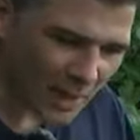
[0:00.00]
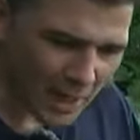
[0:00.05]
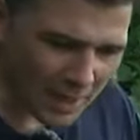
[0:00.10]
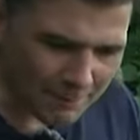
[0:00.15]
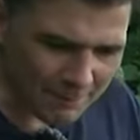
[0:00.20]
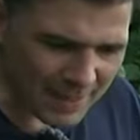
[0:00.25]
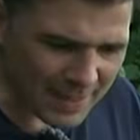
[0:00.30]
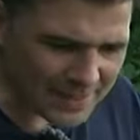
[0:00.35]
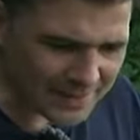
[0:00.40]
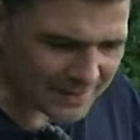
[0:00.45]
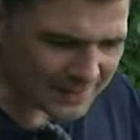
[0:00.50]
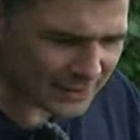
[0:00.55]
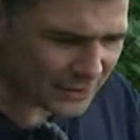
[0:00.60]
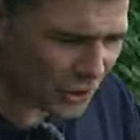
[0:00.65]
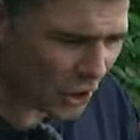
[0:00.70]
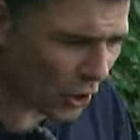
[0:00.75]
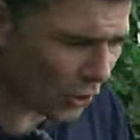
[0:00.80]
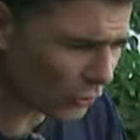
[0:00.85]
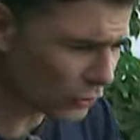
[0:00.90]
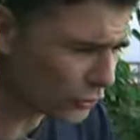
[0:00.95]
Amazing
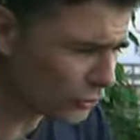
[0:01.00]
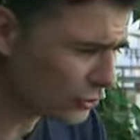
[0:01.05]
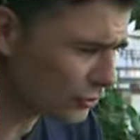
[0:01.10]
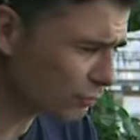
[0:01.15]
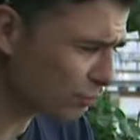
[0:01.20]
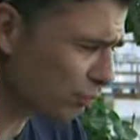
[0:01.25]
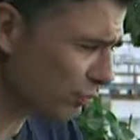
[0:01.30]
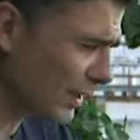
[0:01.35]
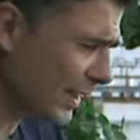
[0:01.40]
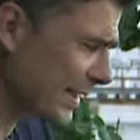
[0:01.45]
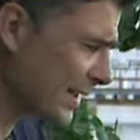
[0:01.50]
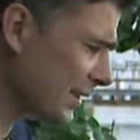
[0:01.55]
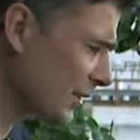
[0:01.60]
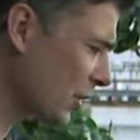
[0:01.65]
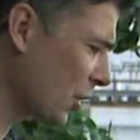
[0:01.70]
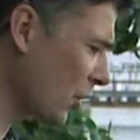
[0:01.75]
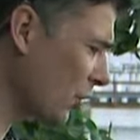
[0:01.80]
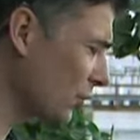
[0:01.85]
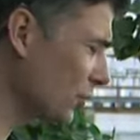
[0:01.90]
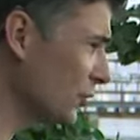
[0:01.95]
corals, brain
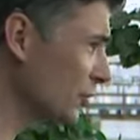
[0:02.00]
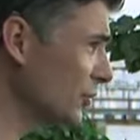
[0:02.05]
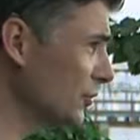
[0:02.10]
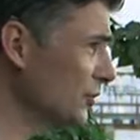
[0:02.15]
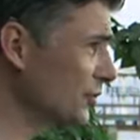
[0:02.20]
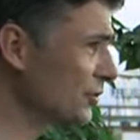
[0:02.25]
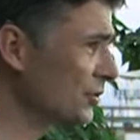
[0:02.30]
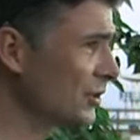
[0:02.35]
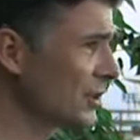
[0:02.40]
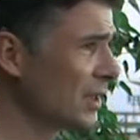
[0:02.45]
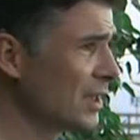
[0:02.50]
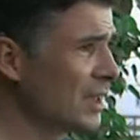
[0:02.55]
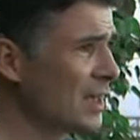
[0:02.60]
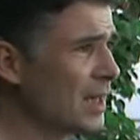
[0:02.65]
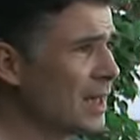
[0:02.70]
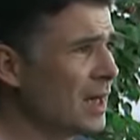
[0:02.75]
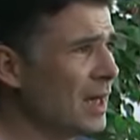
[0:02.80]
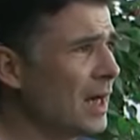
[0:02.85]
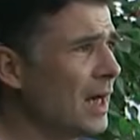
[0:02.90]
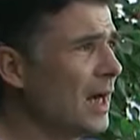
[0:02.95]
corals,
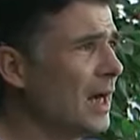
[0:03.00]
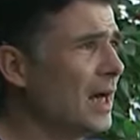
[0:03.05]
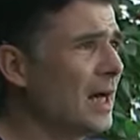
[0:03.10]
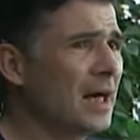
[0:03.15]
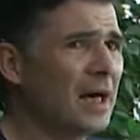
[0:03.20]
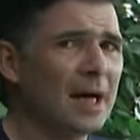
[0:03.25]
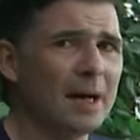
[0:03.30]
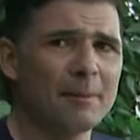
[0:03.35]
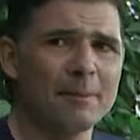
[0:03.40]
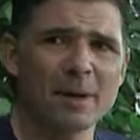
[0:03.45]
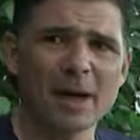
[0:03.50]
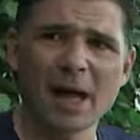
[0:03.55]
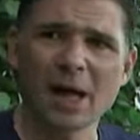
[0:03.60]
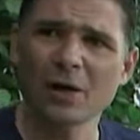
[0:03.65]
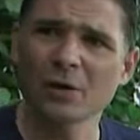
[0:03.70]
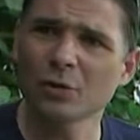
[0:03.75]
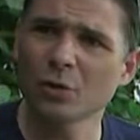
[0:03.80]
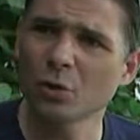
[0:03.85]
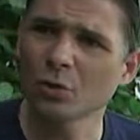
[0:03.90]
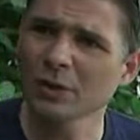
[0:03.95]

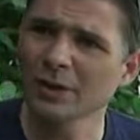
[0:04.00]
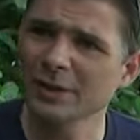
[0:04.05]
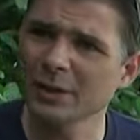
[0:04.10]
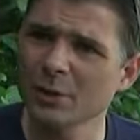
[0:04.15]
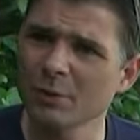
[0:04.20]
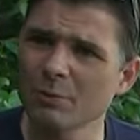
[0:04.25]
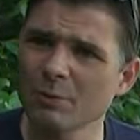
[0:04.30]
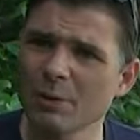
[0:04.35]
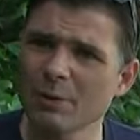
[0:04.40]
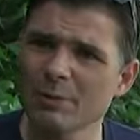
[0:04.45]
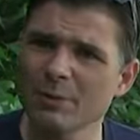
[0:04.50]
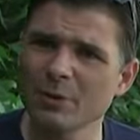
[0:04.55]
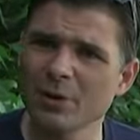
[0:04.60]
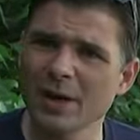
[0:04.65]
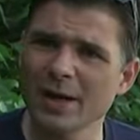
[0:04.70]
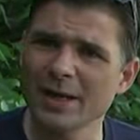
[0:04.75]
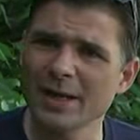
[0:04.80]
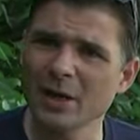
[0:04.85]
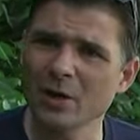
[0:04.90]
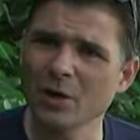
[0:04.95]
elkhorn. I don't know whether we've
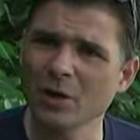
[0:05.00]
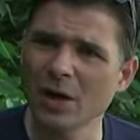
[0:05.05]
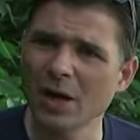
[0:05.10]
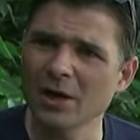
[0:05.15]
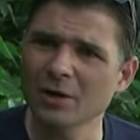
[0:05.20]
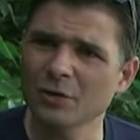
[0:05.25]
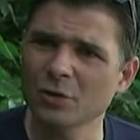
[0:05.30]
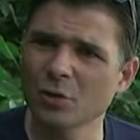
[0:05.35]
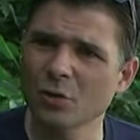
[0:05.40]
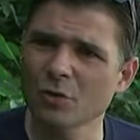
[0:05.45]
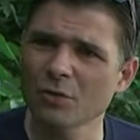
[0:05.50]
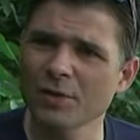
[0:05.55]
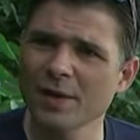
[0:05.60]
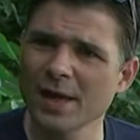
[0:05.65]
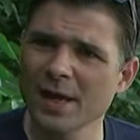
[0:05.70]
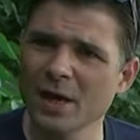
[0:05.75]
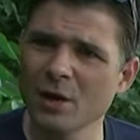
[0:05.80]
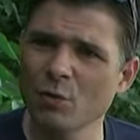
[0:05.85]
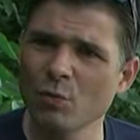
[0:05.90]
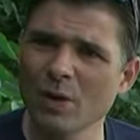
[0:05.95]
got any elkhorn
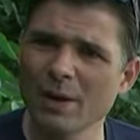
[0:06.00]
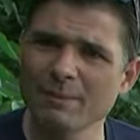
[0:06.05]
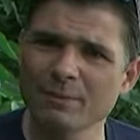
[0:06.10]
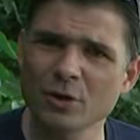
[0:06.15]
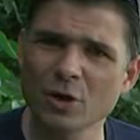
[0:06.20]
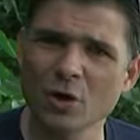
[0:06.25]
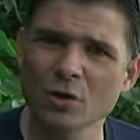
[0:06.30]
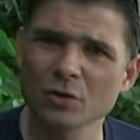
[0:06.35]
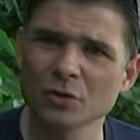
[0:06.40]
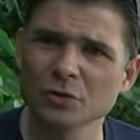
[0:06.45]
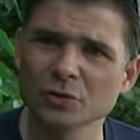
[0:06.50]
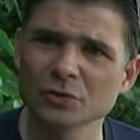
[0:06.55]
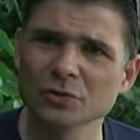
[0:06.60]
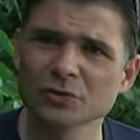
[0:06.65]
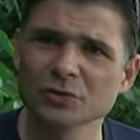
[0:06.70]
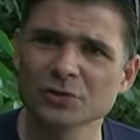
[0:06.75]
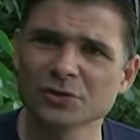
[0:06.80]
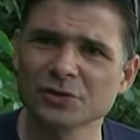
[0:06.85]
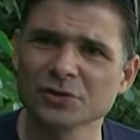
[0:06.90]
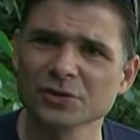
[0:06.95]
there, whip
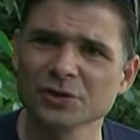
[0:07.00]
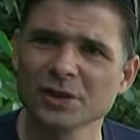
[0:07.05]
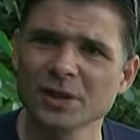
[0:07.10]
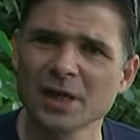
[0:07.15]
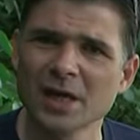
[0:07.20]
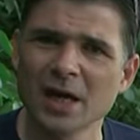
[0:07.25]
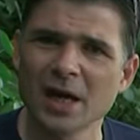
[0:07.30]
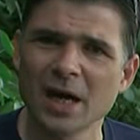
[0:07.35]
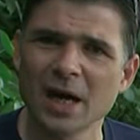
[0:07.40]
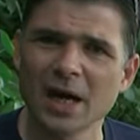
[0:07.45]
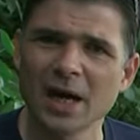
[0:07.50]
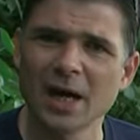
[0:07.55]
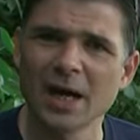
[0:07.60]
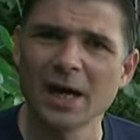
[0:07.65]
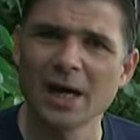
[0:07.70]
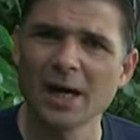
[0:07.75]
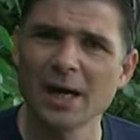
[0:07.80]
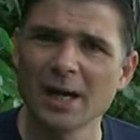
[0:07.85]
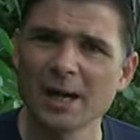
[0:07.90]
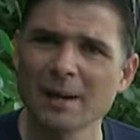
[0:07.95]
corals,
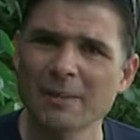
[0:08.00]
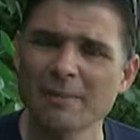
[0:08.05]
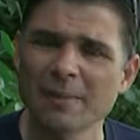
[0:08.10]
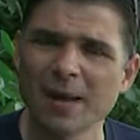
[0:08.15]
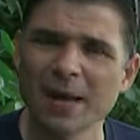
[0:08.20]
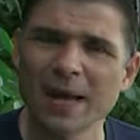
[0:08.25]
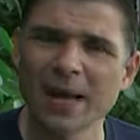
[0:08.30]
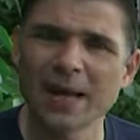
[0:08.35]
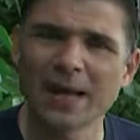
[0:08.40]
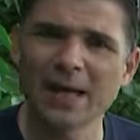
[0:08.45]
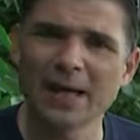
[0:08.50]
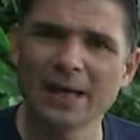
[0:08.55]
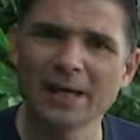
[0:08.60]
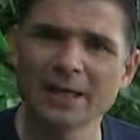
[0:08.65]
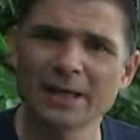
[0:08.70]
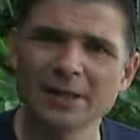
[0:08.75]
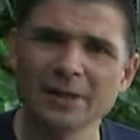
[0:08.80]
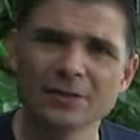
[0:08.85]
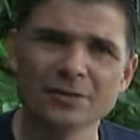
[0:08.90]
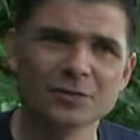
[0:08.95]

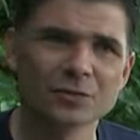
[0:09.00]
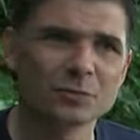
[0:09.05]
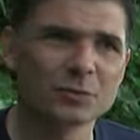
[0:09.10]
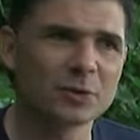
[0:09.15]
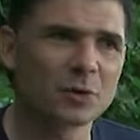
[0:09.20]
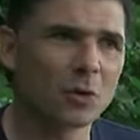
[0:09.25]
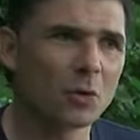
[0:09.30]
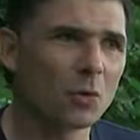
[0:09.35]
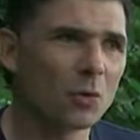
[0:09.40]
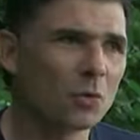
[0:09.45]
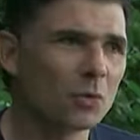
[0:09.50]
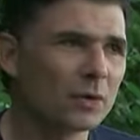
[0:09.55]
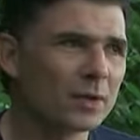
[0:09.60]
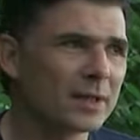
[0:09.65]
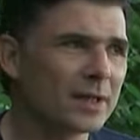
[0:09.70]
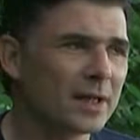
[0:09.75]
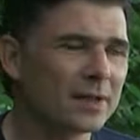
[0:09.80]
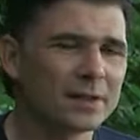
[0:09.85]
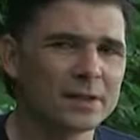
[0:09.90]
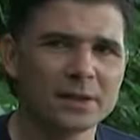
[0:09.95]
and we've got all
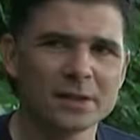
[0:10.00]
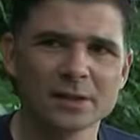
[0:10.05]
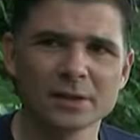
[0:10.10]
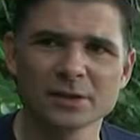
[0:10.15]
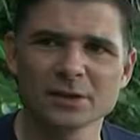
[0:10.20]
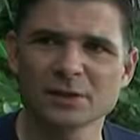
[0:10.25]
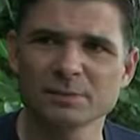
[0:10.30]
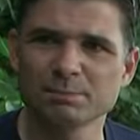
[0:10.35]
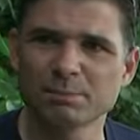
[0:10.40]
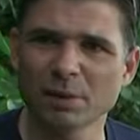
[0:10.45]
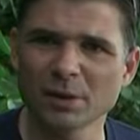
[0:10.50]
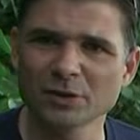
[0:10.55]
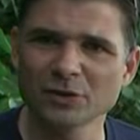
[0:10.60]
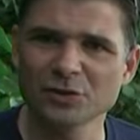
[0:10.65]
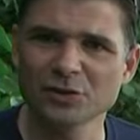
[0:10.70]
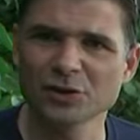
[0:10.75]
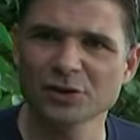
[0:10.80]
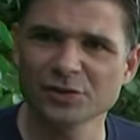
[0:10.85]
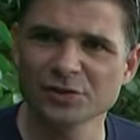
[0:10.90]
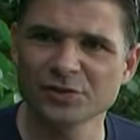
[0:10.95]
the other
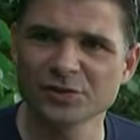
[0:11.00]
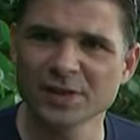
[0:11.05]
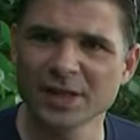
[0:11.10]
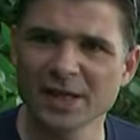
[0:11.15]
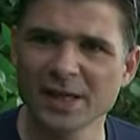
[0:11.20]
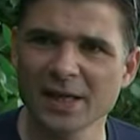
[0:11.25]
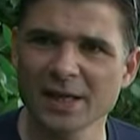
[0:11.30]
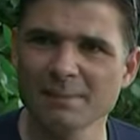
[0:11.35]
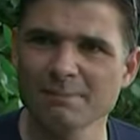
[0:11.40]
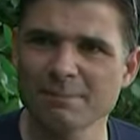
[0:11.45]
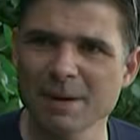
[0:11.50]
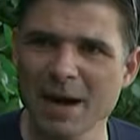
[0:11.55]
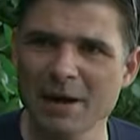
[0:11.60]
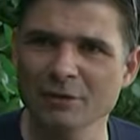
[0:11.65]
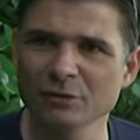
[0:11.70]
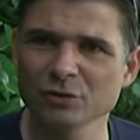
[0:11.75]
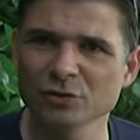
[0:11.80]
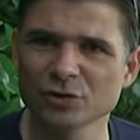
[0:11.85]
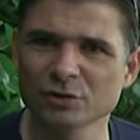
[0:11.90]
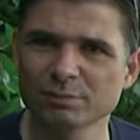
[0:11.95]
sponges there,
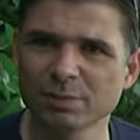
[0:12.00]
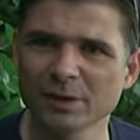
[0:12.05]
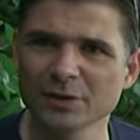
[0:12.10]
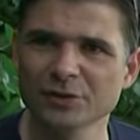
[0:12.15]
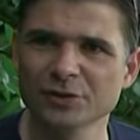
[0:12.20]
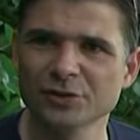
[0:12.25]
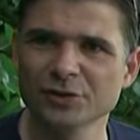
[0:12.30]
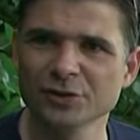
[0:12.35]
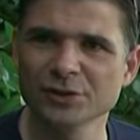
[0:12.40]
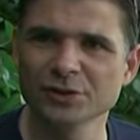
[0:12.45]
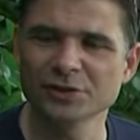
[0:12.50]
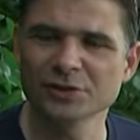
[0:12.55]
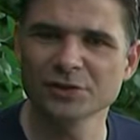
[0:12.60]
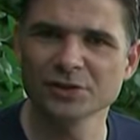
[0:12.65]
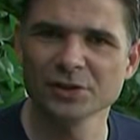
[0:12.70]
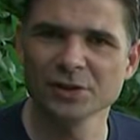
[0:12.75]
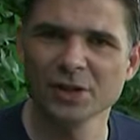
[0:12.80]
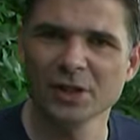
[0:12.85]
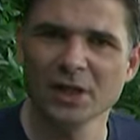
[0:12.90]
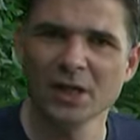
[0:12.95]
barrel
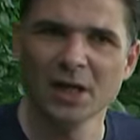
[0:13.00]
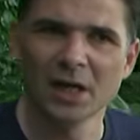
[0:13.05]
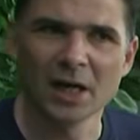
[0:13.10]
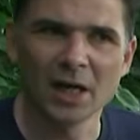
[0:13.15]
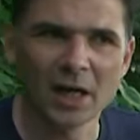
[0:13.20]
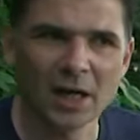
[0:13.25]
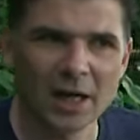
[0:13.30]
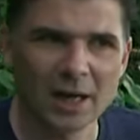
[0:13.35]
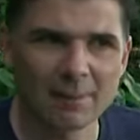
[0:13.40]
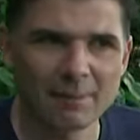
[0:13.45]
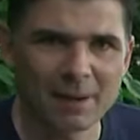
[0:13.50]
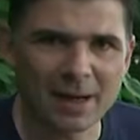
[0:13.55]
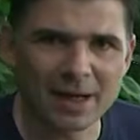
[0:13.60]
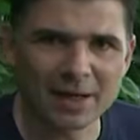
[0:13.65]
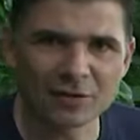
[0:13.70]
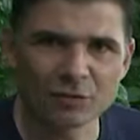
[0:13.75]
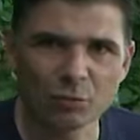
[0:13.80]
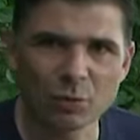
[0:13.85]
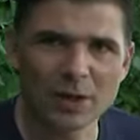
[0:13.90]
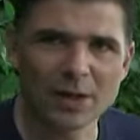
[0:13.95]
sponges
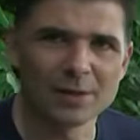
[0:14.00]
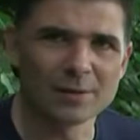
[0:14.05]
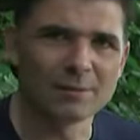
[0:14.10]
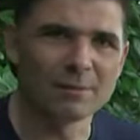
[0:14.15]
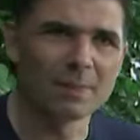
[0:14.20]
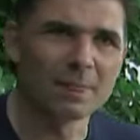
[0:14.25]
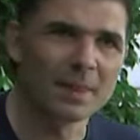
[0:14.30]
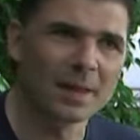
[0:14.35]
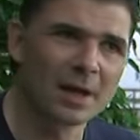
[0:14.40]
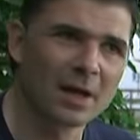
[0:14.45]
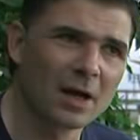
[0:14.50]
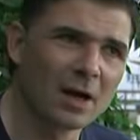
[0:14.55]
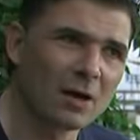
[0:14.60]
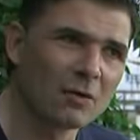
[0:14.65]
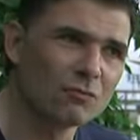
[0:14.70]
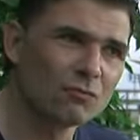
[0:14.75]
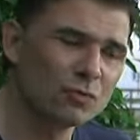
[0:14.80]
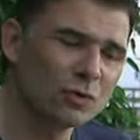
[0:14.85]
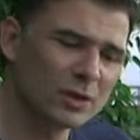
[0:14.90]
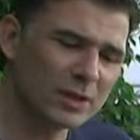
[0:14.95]
as well.
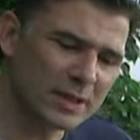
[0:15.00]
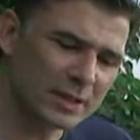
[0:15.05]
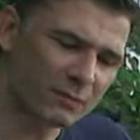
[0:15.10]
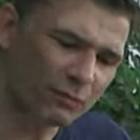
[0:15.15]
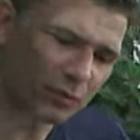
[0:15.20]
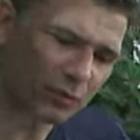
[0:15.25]
Really,